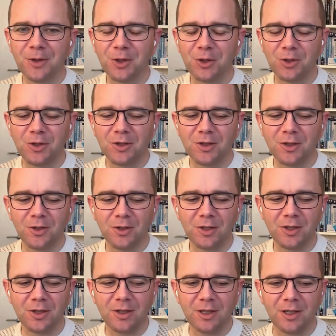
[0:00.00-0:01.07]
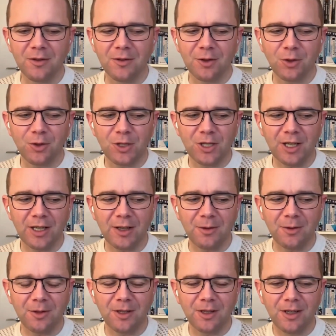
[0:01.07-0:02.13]
Good. And of course, I
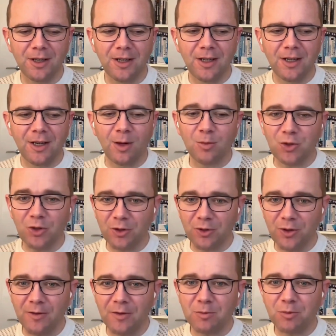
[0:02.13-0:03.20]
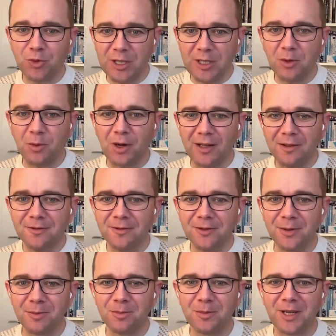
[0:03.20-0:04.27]
know Armstrong Craven pretty well
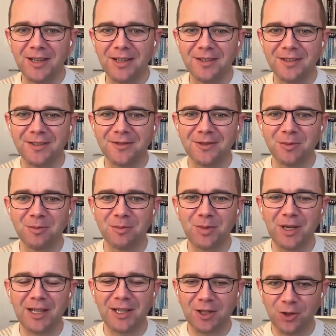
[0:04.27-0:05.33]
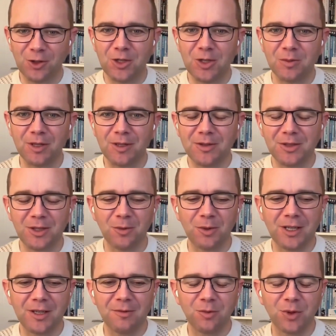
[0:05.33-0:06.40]
from being a customer, so we
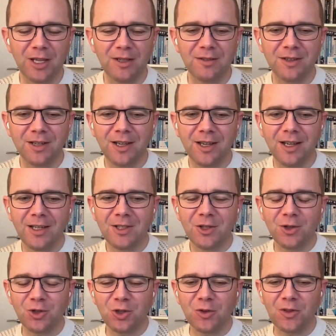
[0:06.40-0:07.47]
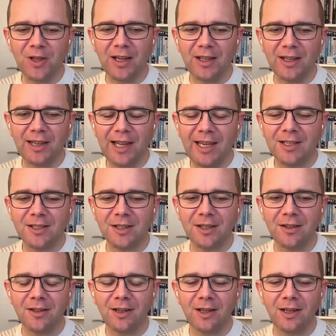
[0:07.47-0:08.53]
can touch on that later.